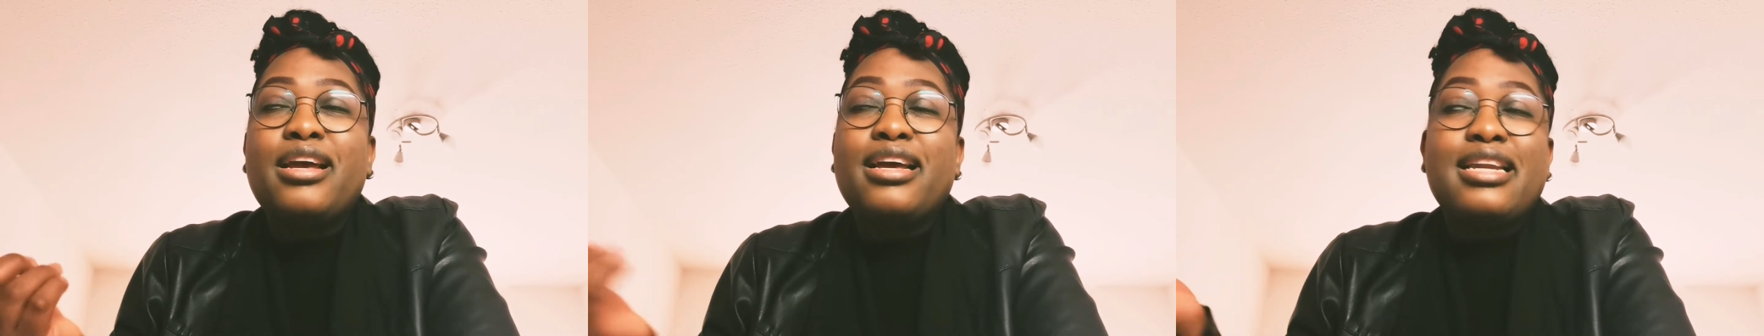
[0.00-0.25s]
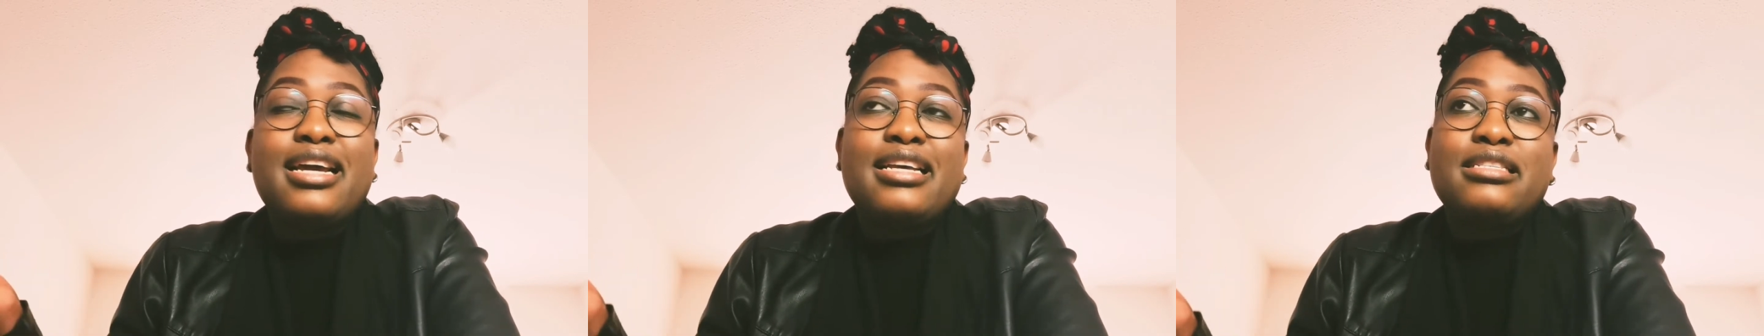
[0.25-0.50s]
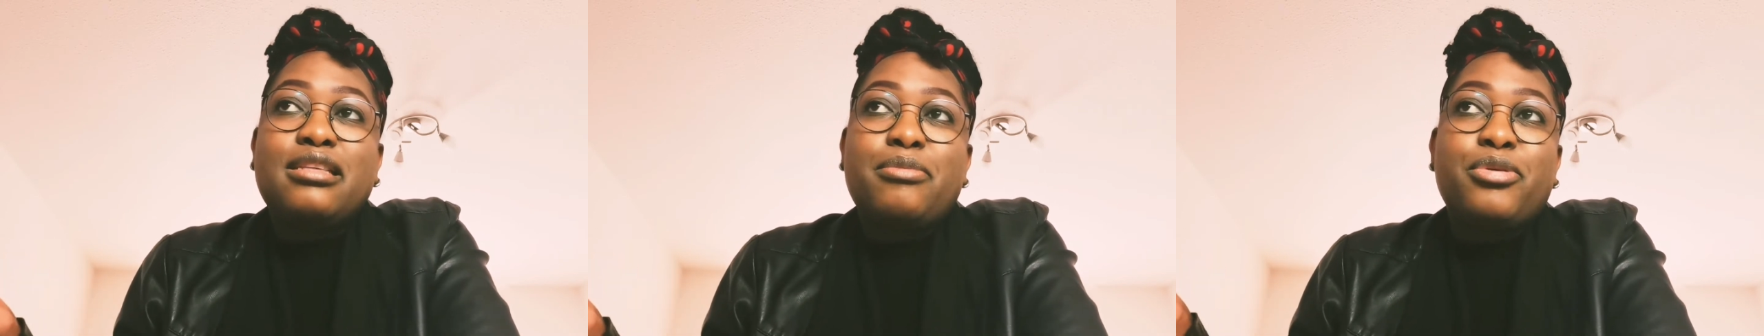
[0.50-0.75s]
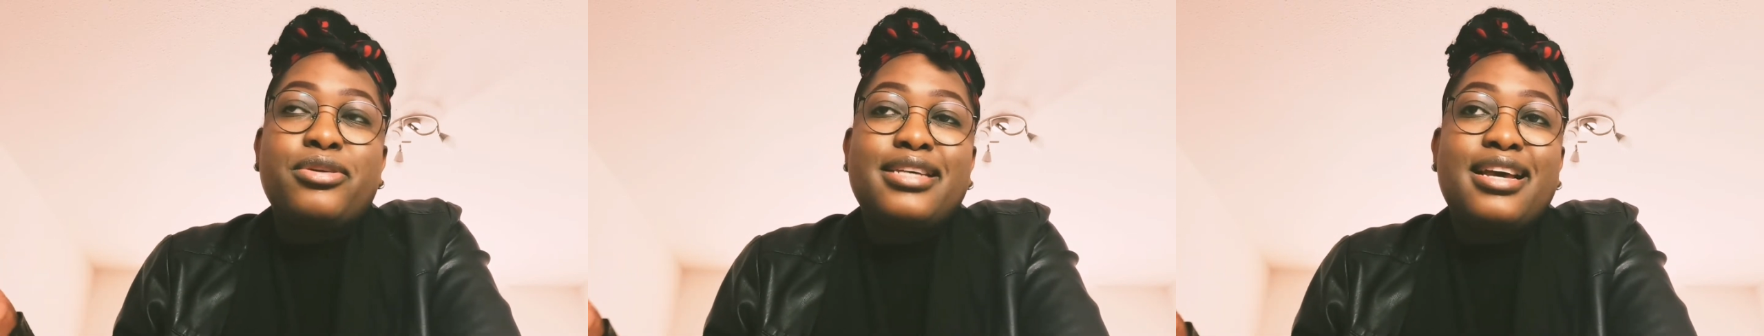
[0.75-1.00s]
And I guess they
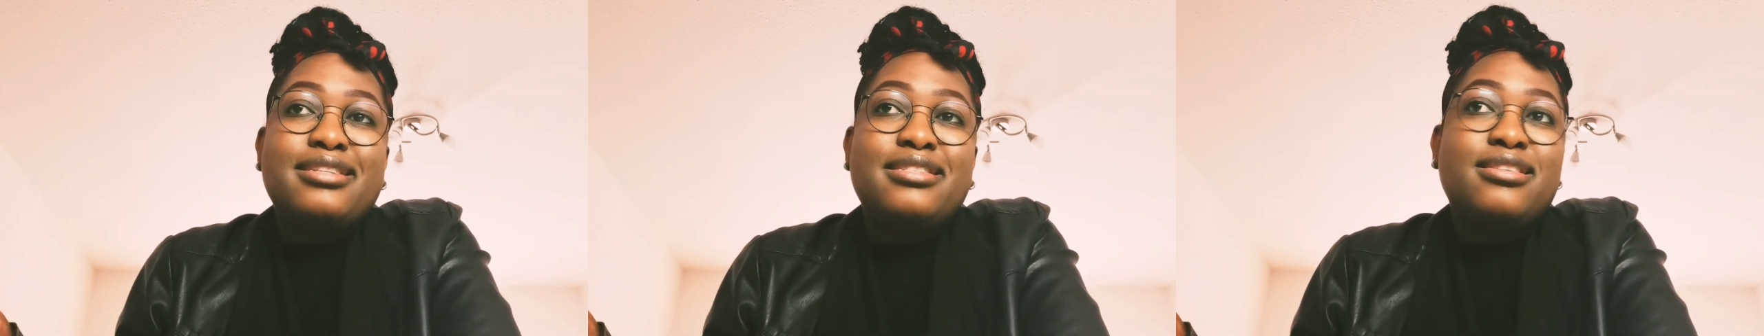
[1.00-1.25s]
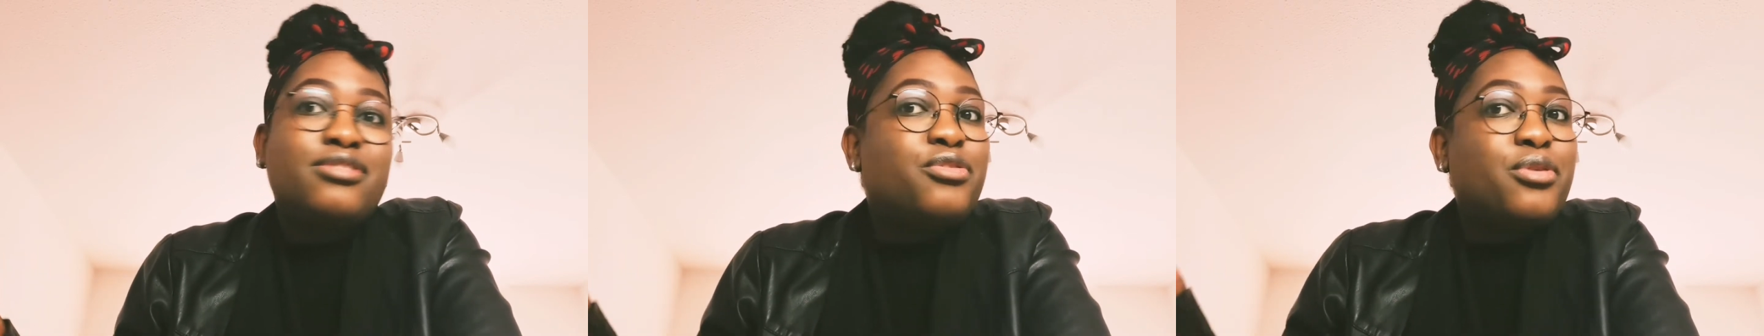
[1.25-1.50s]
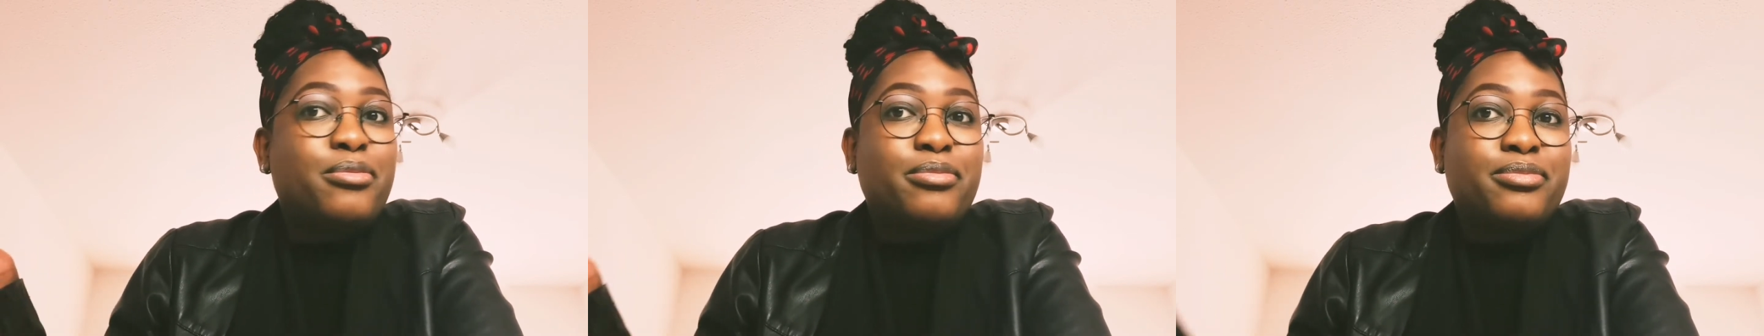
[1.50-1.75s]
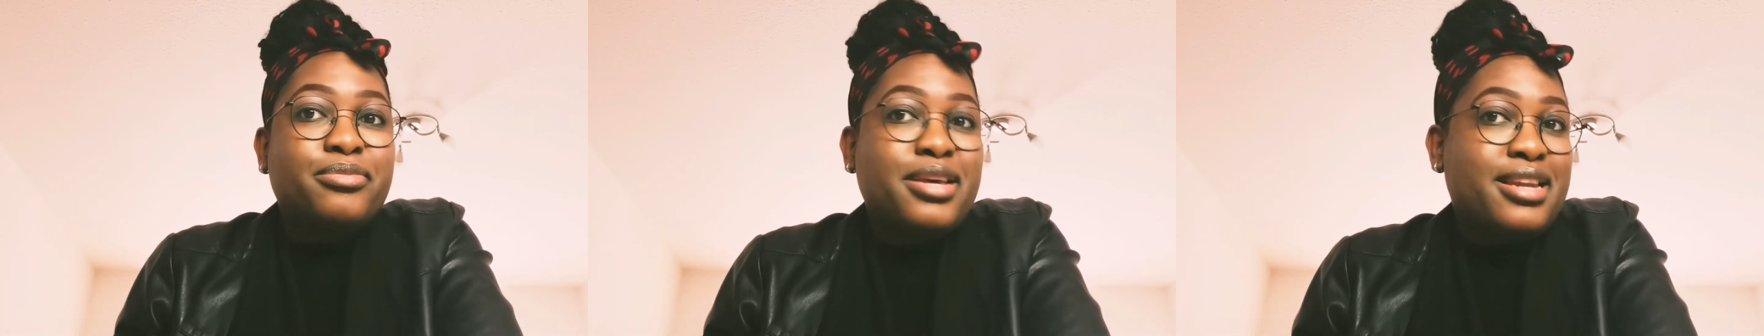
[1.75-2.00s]
protect
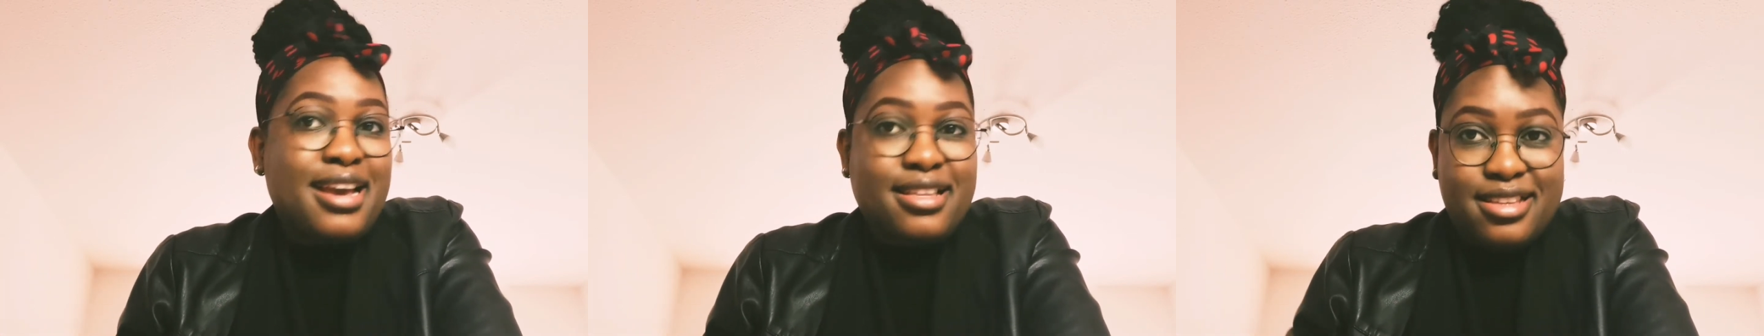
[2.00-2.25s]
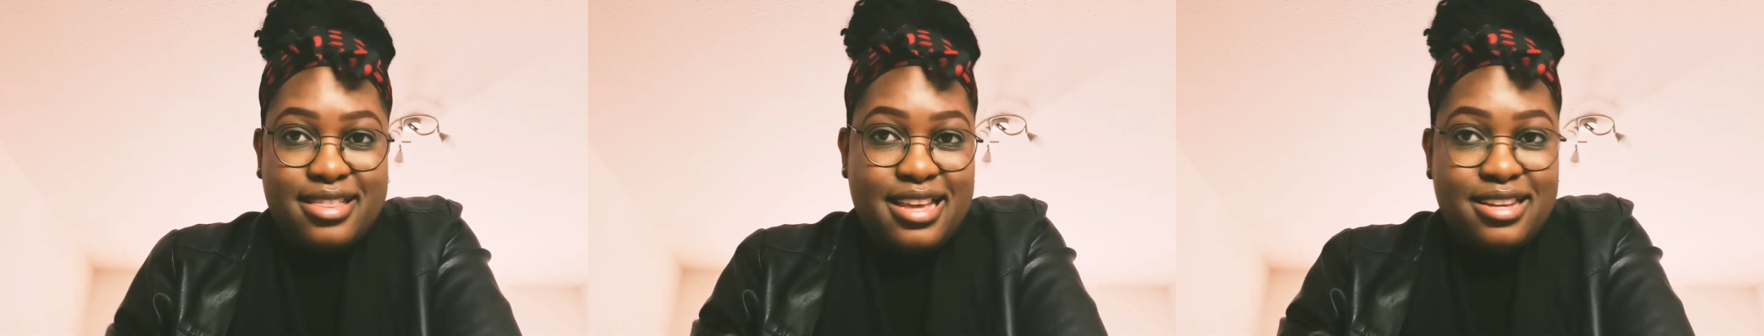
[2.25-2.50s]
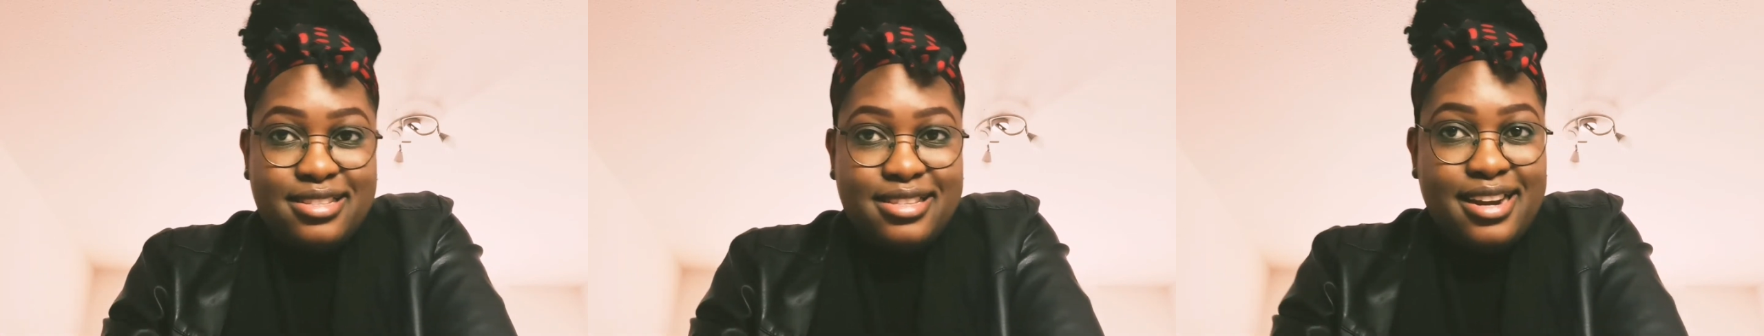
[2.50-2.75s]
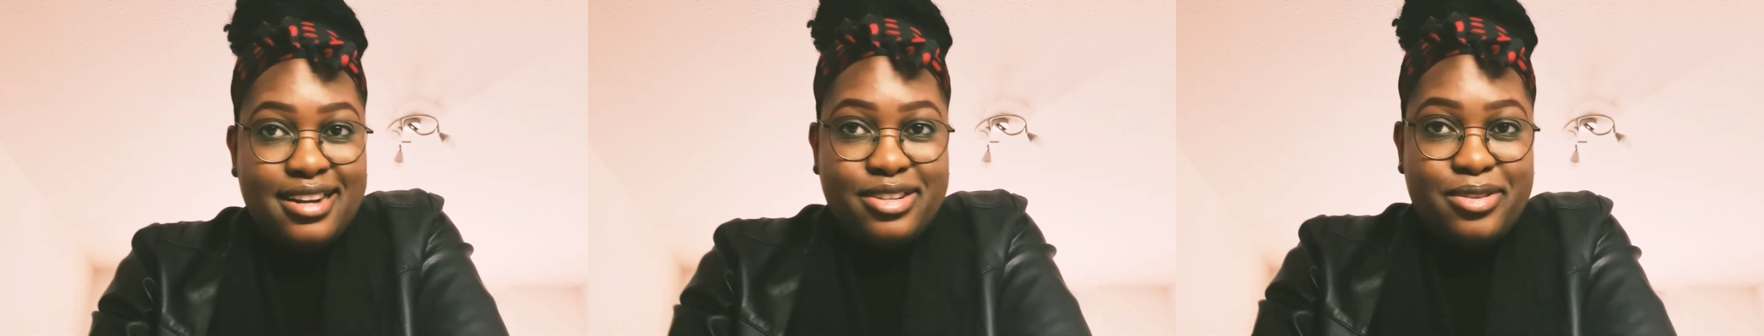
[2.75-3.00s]
from many other things
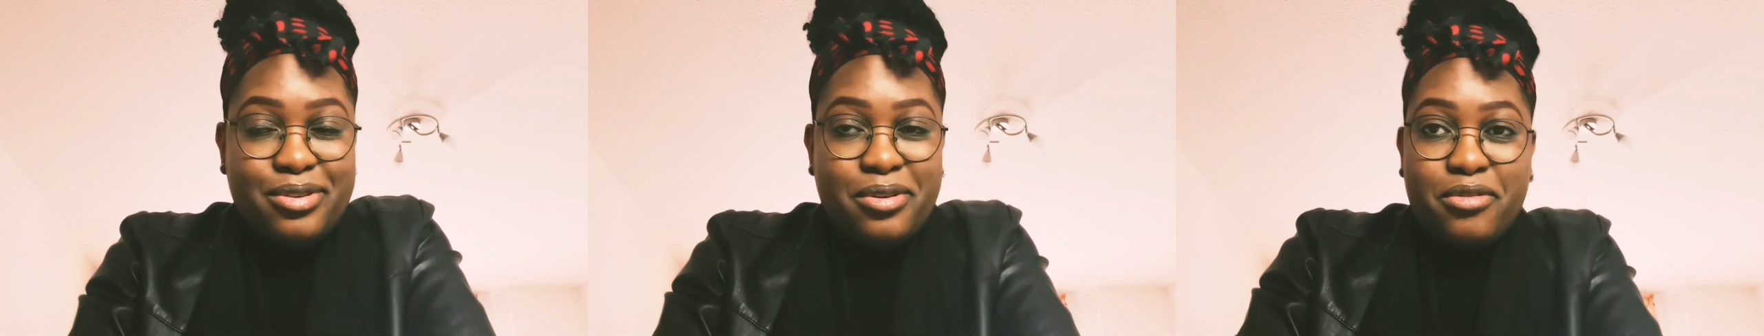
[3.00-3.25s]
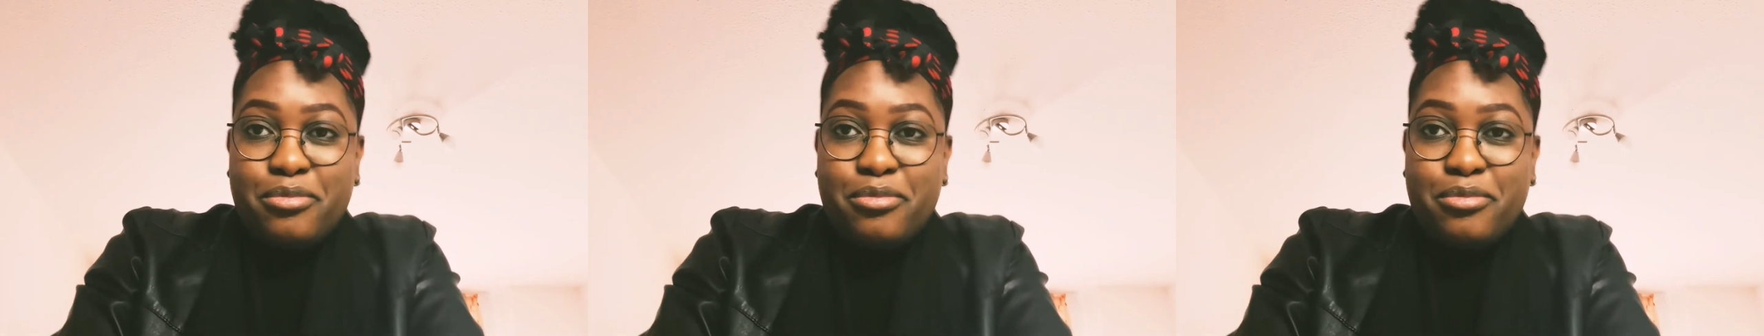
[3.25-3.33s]
that I don't know,